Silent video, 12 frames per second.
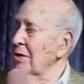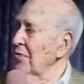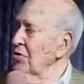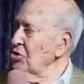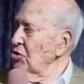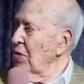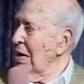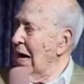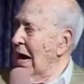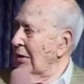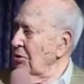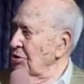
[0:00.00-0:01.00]
of the Screen
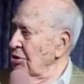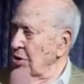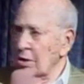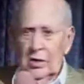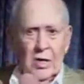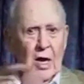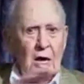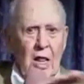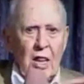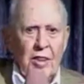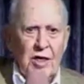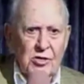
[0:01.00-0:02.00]
Actors Guild.
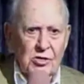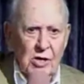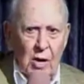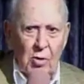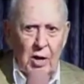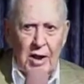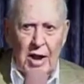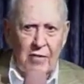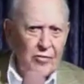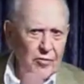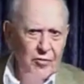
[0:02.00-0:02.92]
This I will never